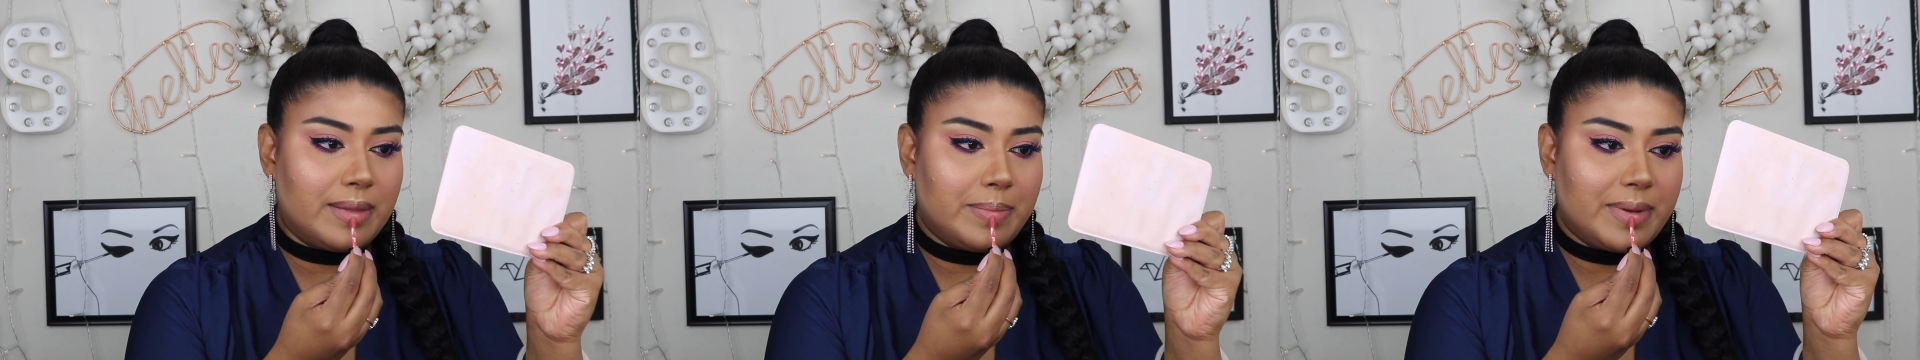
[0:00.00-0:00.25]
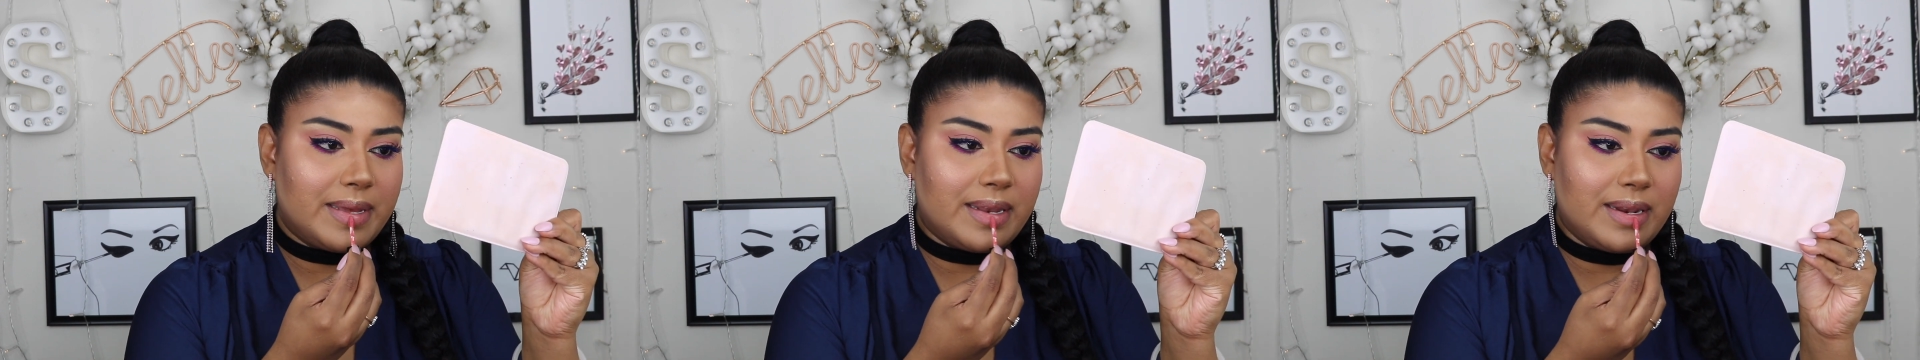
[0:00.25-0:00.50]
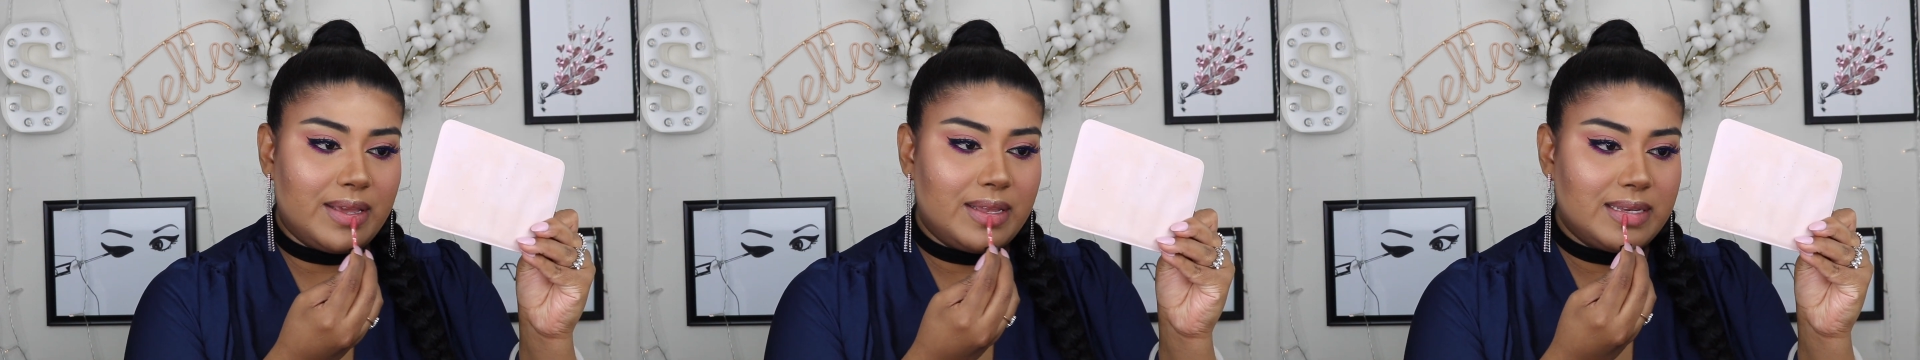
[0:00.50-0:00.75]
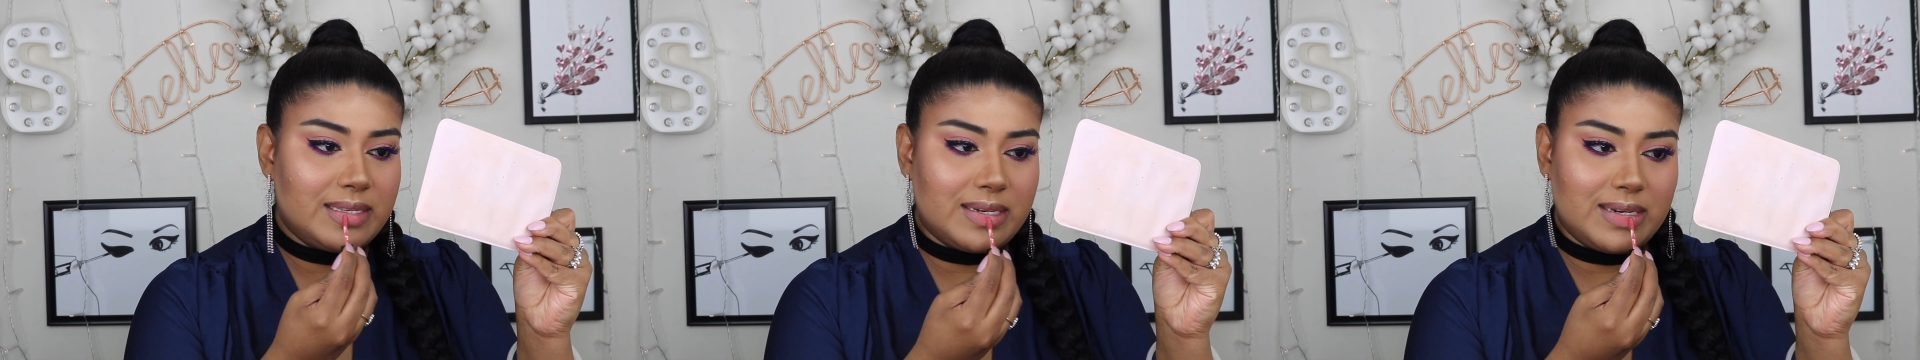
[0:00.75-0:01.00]
but you
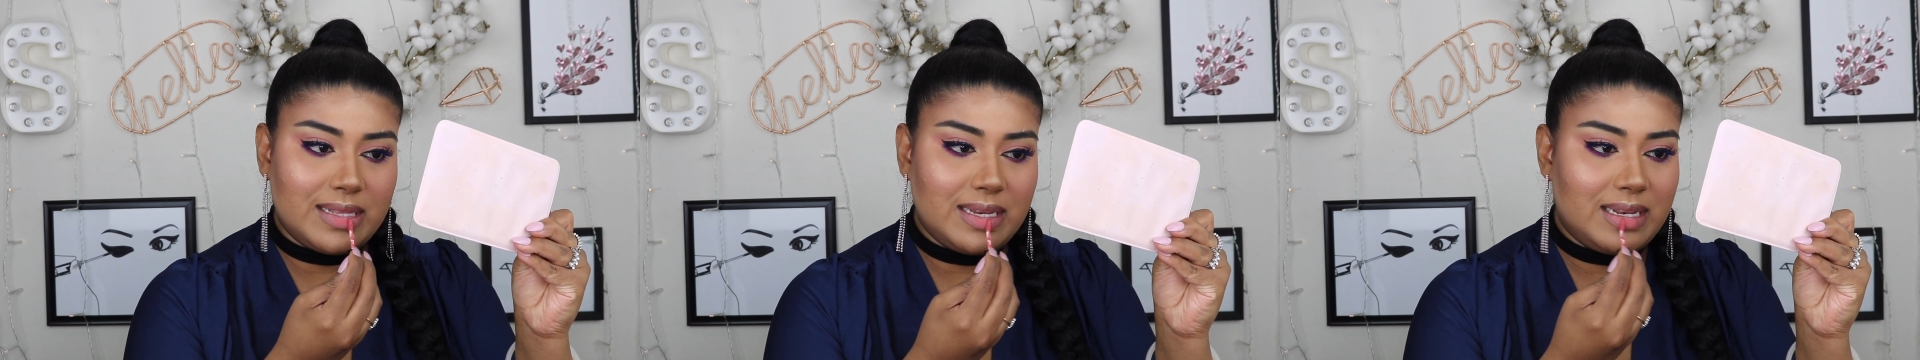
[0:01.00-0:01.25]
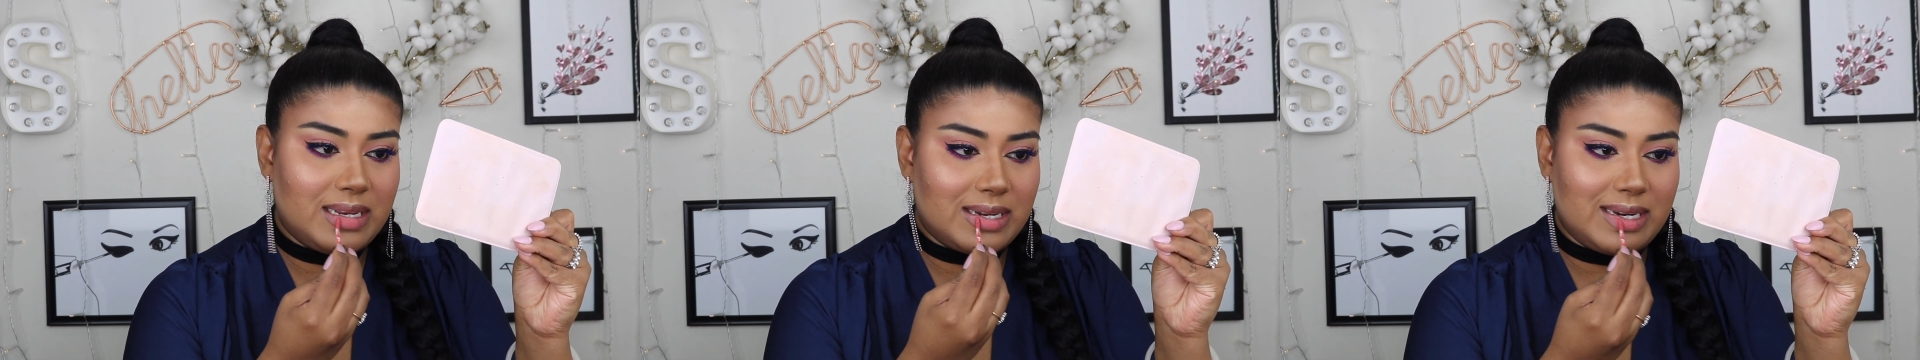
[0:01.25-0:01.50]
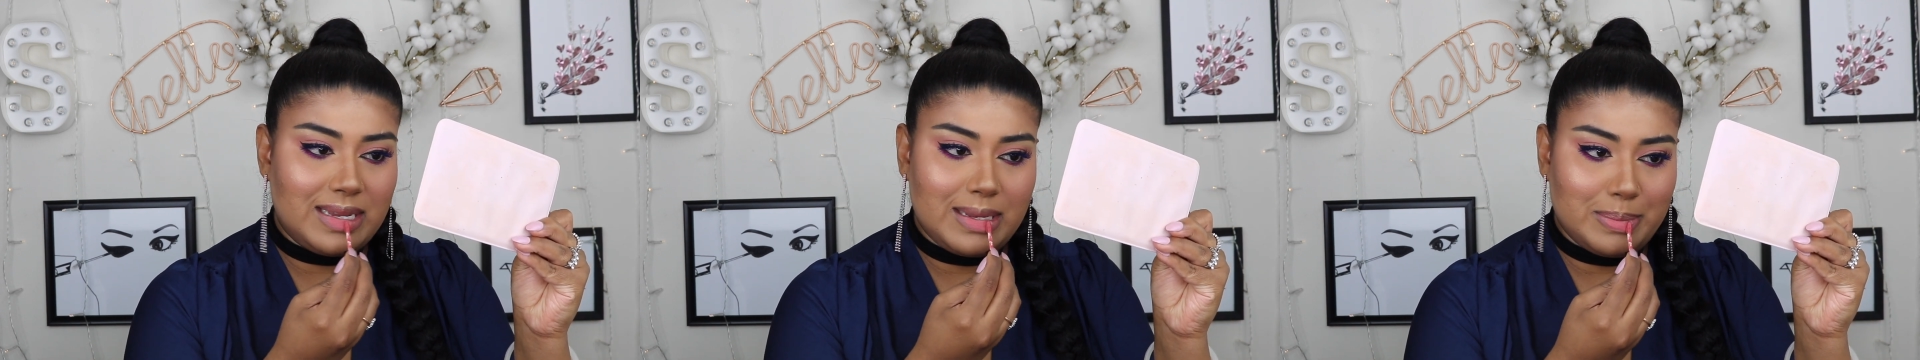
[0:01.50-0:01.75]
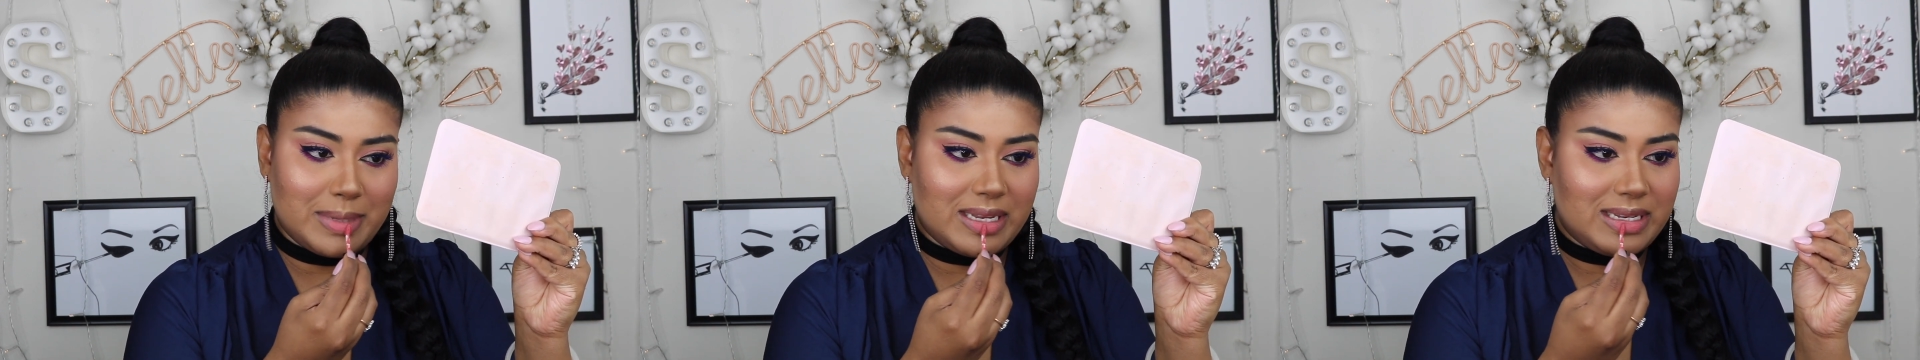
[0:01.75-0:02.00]
just really don't
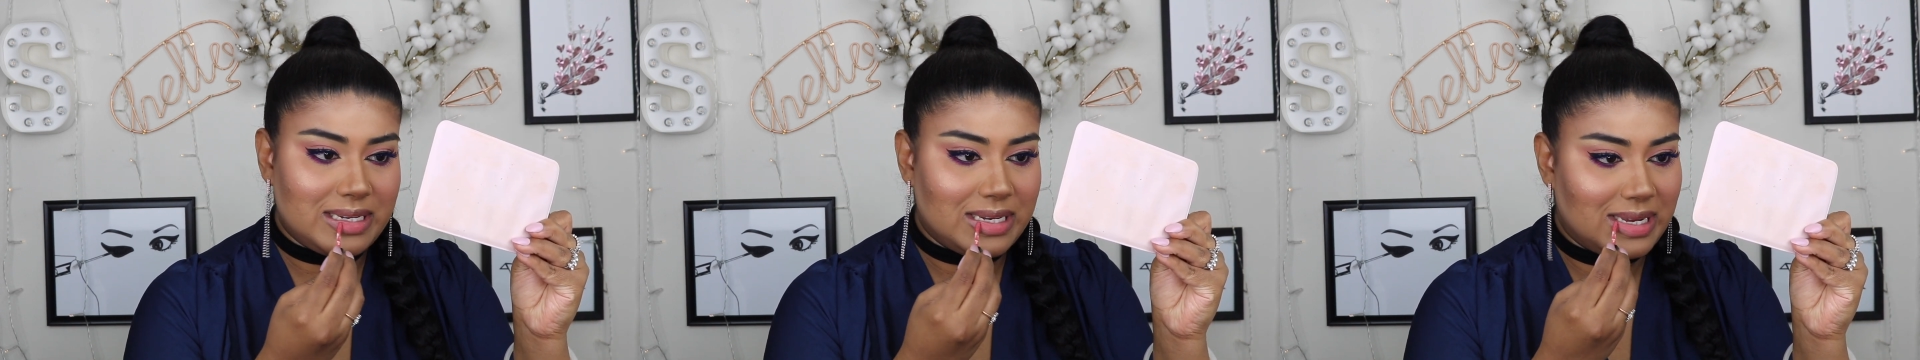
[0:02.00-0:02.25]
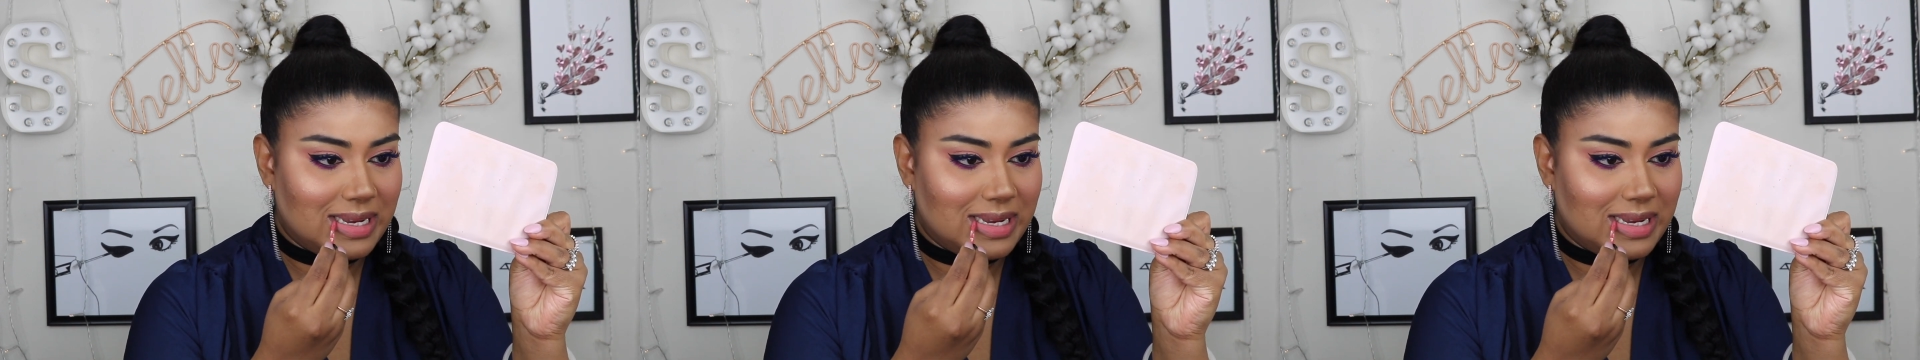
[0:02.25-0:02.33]
need much.